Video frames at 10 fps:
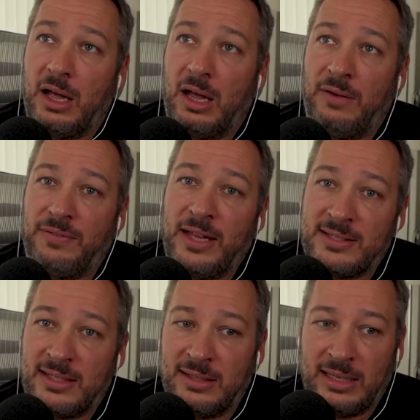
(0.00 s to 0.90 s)
if
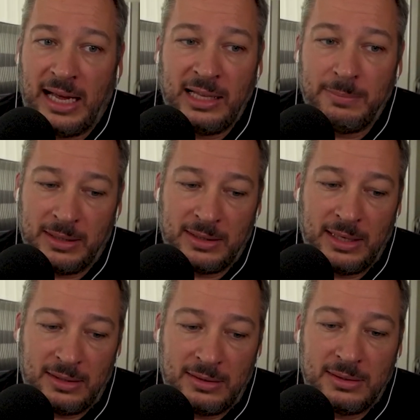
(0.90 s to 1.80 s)
there's an element
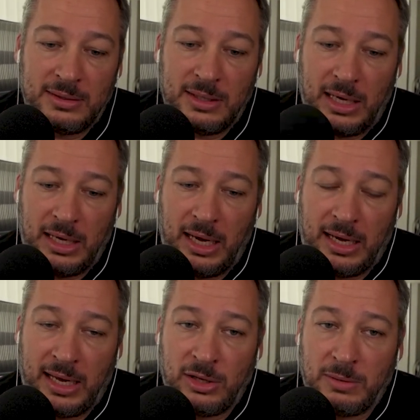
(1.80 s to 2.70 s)
that
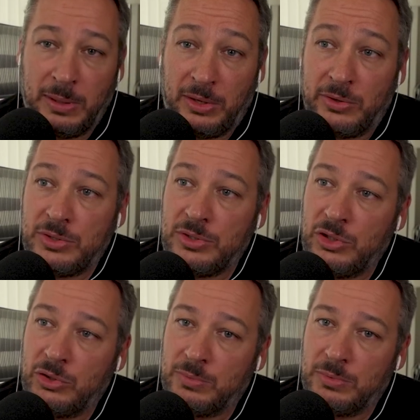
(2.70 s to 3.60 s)
it cannot be
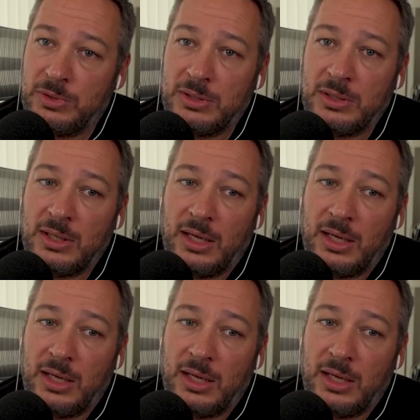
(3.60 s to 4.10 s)
consumed